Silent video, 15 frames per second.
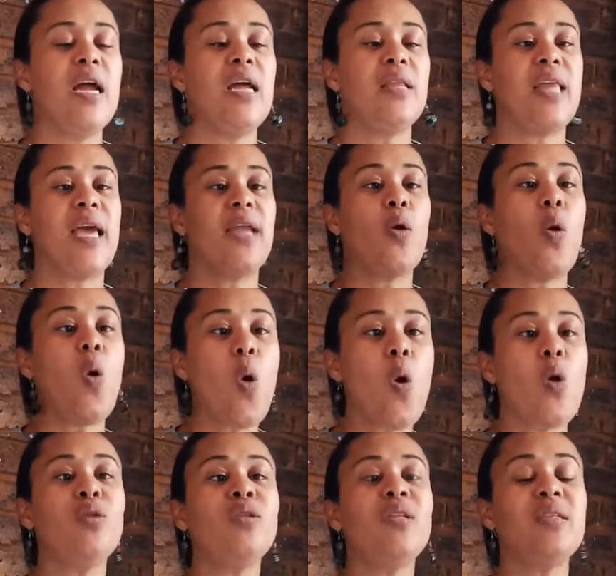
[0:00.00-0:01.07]
that
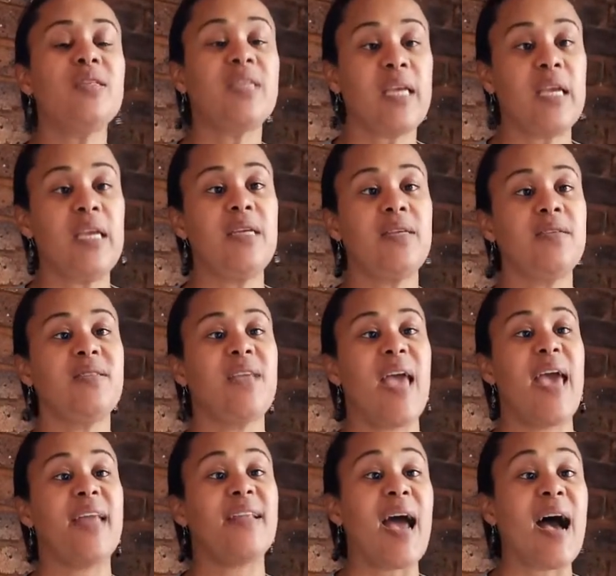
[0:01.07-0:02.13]
all the T's
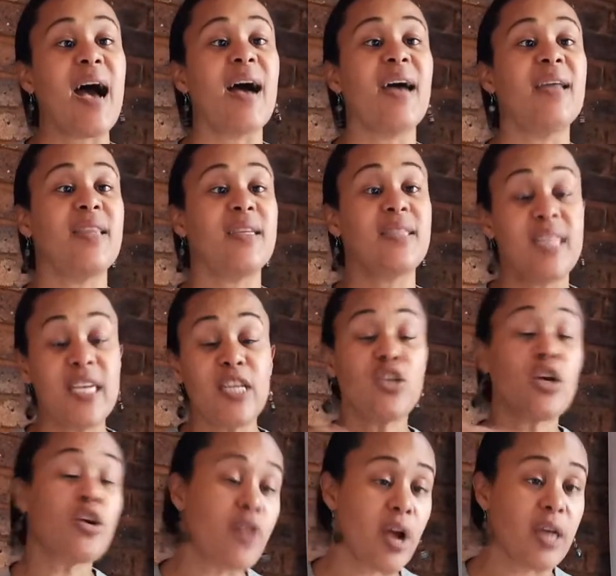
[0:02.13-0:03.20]
are
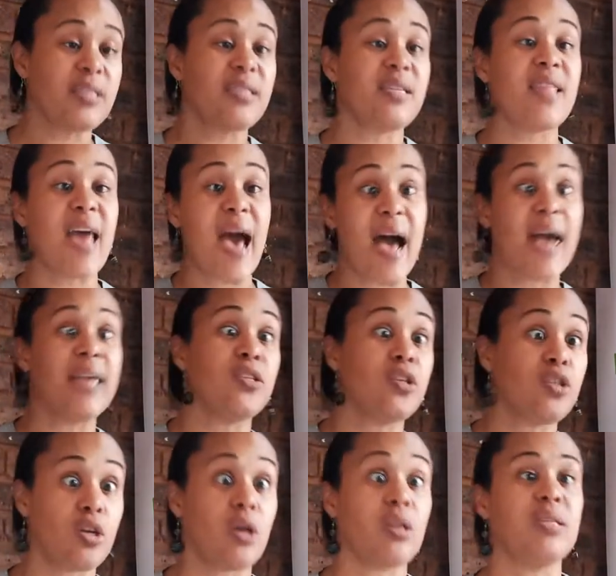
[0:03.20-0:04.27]
crossed and the I's are
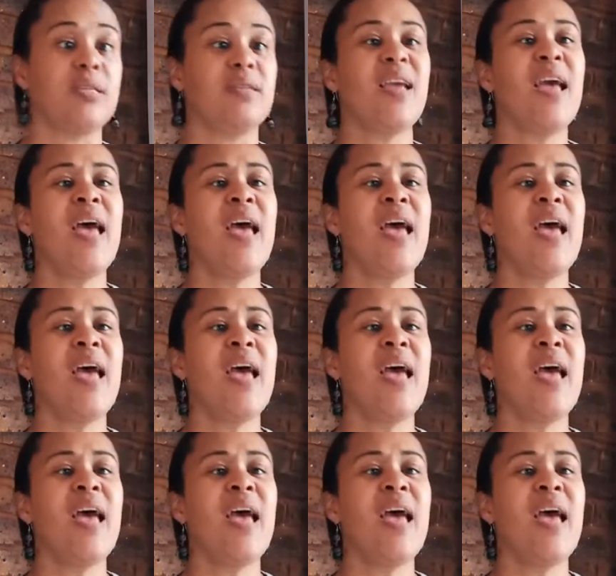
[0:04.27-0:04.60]
dotted